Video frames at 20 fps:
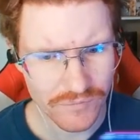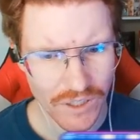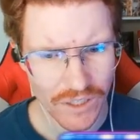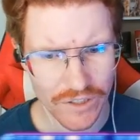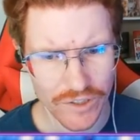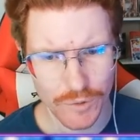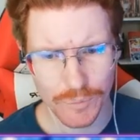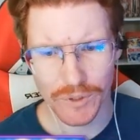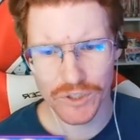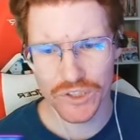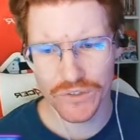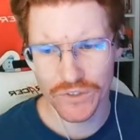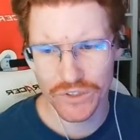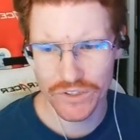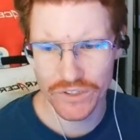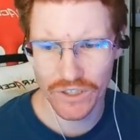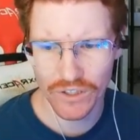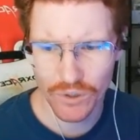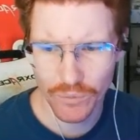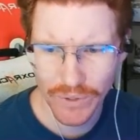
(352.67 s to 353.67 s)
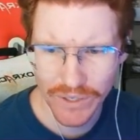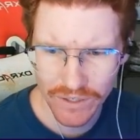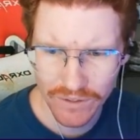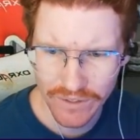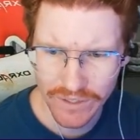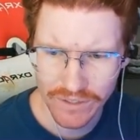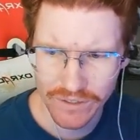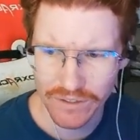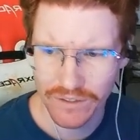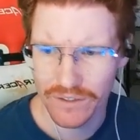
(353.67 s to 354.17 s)
Especially if there's another way to
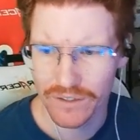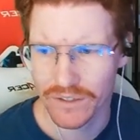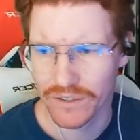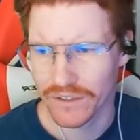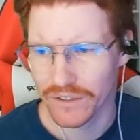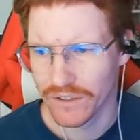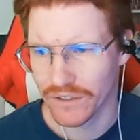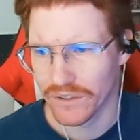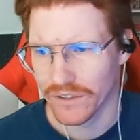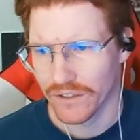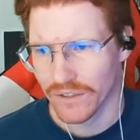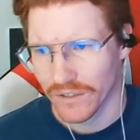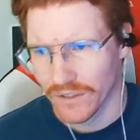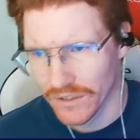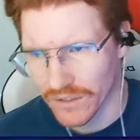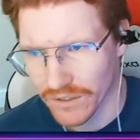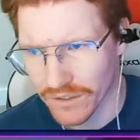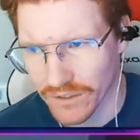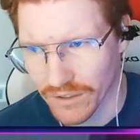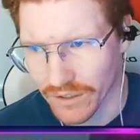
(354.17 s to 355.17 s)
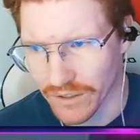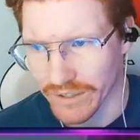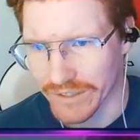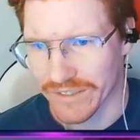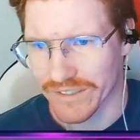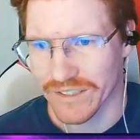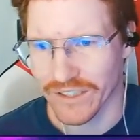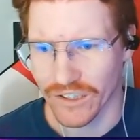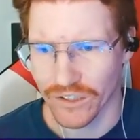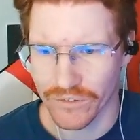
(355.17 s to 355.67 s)
like
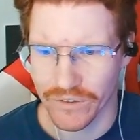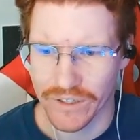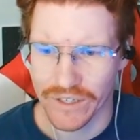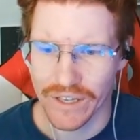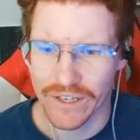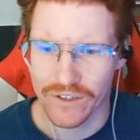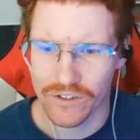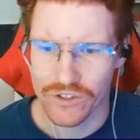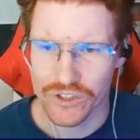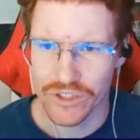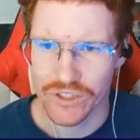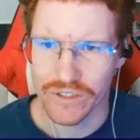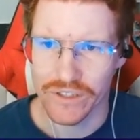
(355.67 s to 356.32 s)
accelerate energy.